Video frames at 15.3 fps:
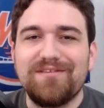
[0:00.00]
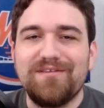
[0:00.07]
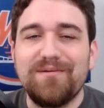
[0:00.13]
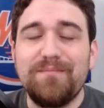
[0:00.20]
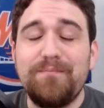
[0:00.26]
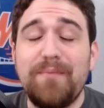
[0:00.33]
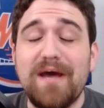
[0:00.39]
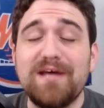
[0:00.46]
The
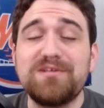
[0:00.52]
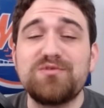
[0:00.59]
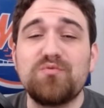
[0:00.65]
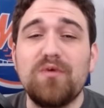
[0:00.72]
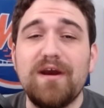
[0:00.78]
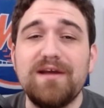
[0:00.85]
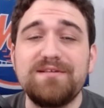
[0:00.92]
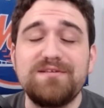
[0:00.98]
best
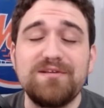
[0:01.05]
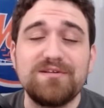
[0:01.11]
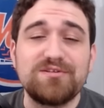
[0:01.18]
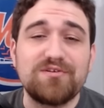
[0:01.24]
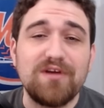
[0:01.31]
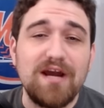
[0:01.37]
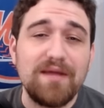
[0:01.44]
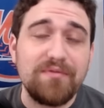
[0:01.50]
way to
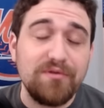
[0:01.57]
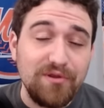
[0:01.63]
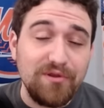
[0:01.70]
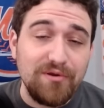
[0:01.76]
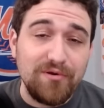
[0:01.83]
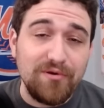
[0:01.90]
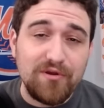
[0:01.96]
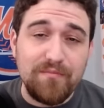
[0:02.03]
describe the New
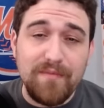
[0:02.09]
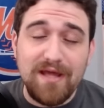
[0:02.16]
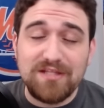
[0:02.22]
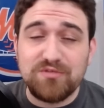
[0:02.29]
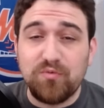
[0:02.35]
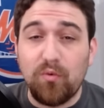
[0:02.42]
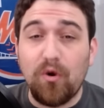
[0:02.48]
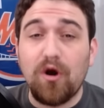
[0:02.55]
York
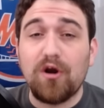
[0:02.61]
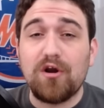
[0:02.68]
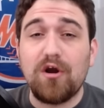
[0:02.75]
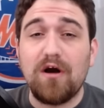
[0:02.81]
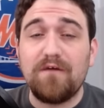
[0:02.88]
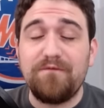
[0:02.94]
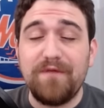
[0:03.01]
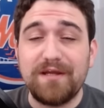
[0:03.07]
Mets'
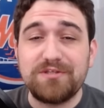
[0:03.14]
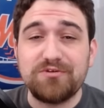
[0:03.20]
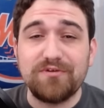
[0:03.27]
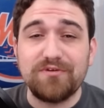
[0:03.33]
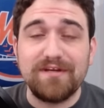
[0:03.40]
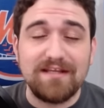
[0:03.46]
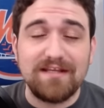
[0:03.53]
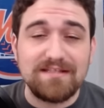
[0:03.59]
walk-off
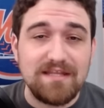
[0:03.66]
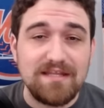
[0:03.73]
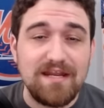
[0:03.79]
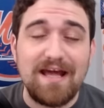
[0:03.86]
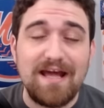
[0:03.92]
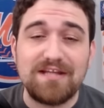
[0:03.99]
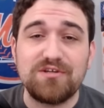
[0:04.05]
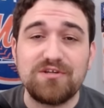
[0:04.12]
victory against the
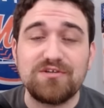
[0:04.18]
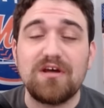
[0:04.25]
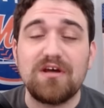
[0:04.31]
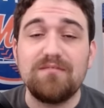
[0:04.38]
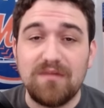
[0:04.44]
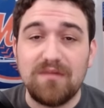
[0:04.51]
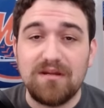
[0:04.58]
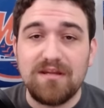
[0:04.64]
Nationals
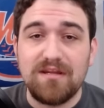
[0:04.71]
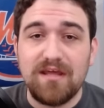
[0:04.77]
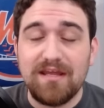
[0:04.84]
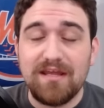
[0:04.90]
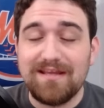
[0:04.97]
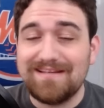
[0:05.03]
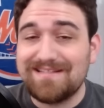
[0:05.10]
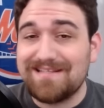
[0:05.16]
on
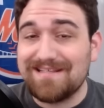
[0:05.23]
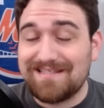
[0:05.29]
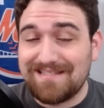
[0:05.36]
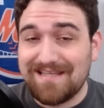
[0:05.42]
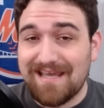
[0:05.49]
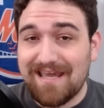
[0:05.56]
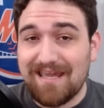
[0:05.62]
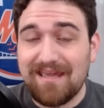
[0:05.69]
Monday is to
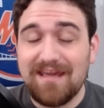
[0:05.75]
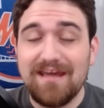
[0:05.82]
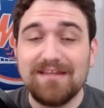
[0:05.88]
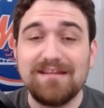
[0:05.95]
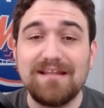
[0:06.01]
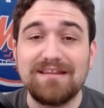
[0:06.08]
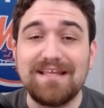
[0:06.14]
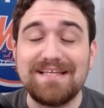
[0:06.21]
say
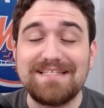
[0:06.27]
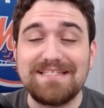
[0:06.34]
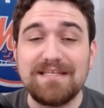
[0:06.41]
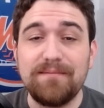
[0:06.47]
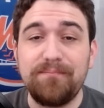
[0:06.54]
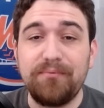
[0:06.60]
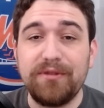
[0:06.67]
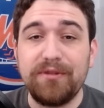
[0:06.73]
that they
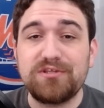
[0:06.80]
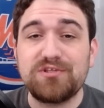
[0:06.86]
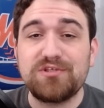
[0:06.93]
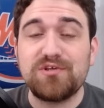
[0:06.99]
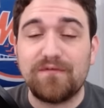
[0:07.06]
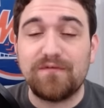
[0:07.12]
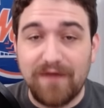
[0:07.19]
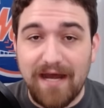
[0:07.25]
simply
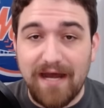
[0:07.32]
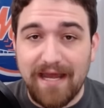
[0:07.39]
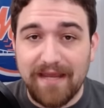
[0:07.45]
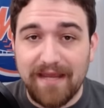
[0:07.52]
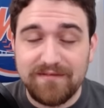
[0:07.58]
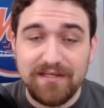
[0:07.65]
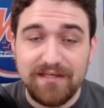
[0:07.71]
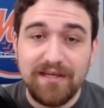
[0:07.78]

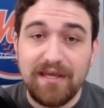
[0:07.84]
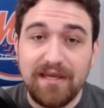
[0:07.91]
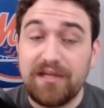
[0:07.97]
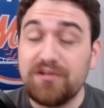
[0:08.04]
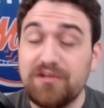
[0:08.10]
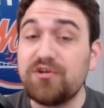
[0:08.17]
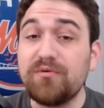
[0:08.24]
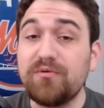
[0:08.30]
survived. And
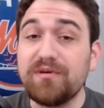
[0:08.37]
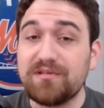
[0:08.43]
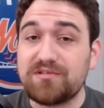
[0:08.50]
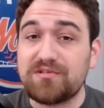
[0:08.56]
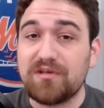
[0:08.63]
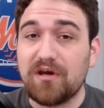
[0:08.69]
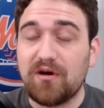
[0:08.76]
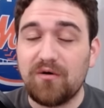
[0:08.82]
in doing
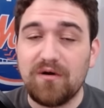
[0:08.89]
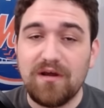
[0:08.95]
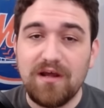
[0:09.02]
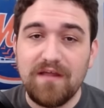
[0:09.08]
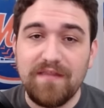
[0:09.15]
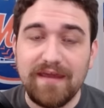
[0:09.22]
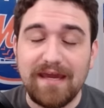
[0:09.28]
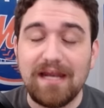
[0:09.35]
so,
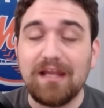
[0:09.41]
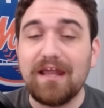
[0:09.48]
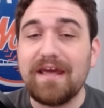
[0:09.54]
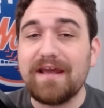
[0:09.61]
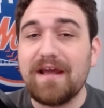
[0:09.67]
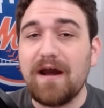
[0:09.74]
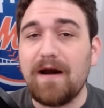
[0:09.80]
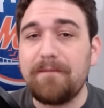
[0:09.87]
they got a
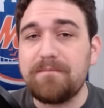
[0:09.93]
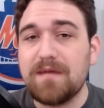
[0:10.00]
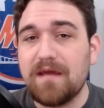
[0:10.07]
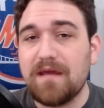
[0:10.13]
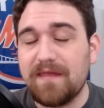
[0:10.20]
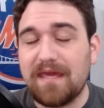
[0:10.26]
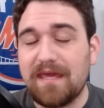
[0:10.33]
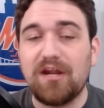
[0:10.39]
leg up
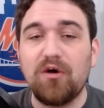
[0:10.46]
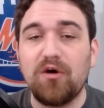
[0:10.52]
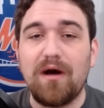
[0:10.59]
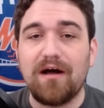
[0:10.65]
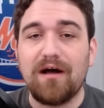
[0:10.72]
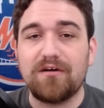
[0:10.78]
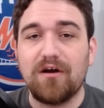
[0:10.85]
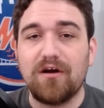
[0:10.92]
in the NL
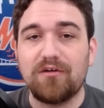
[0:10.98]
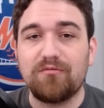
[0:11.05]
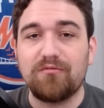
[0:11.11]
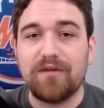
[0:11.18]
wildcard